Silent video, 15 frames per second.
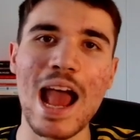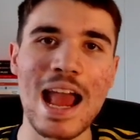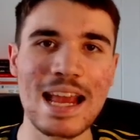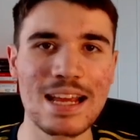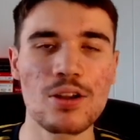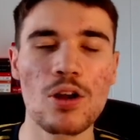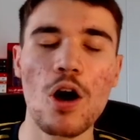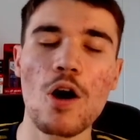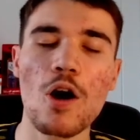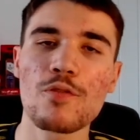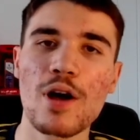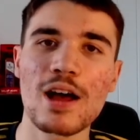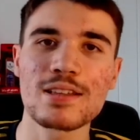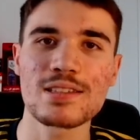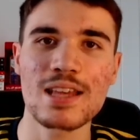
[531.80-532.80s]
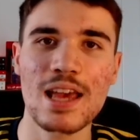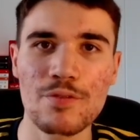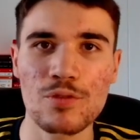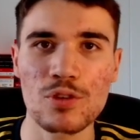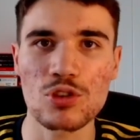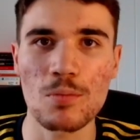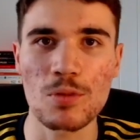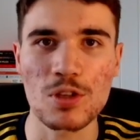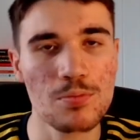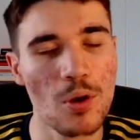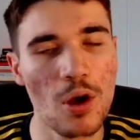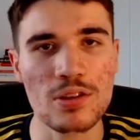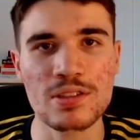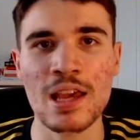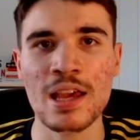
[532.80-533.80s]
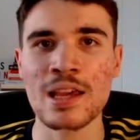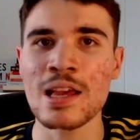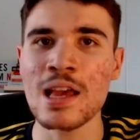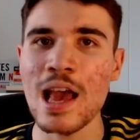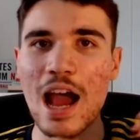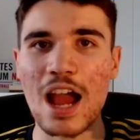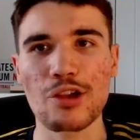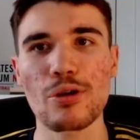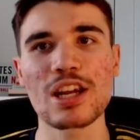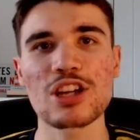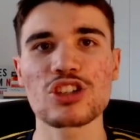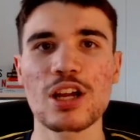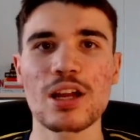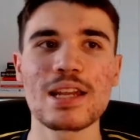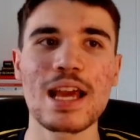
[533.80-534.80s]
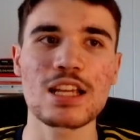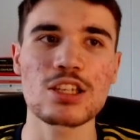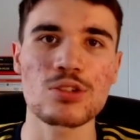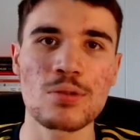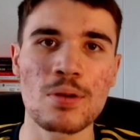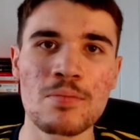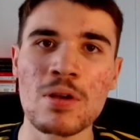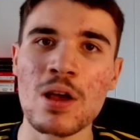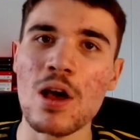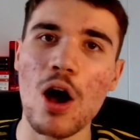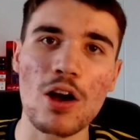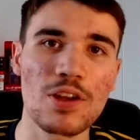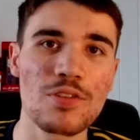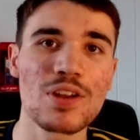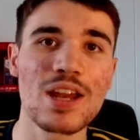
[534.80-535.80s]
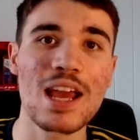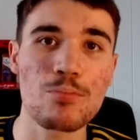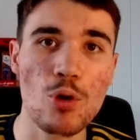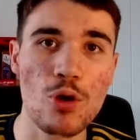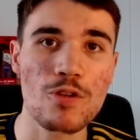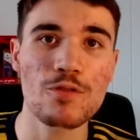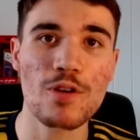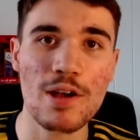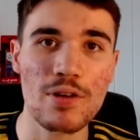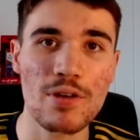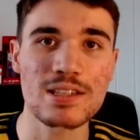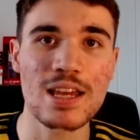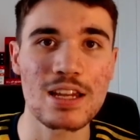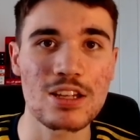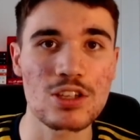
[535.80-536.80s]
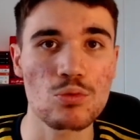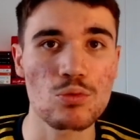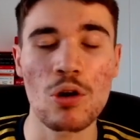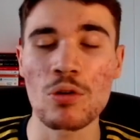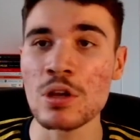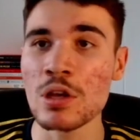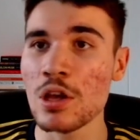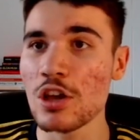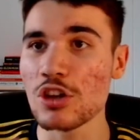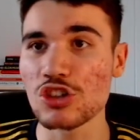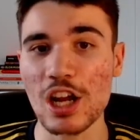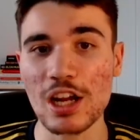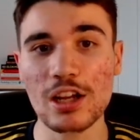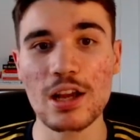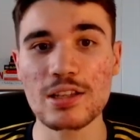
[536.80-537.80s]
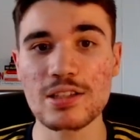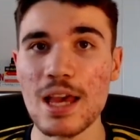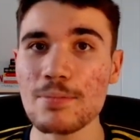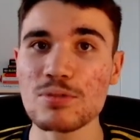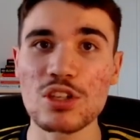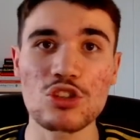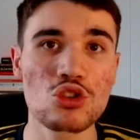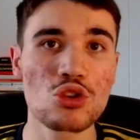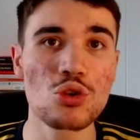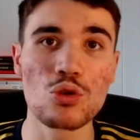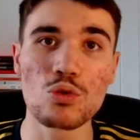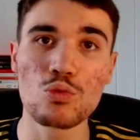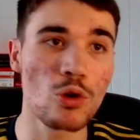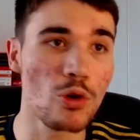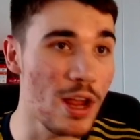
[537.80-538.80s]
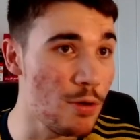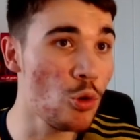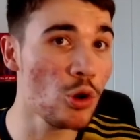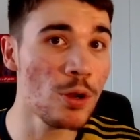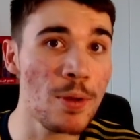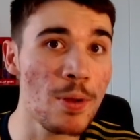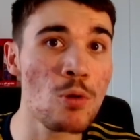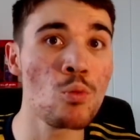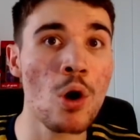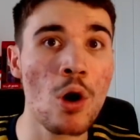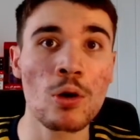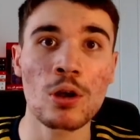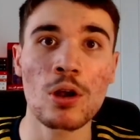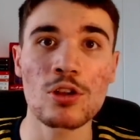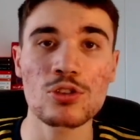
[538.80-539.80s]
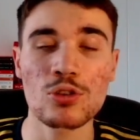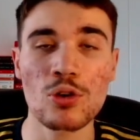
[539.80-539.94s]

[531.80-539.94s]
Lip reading: 8.5 out of 10 for Thomas Partey. And Granit Xhaka next to him, I'll give an 8.5 out of 10 as well. Xhaka attempted two. It would have been world-class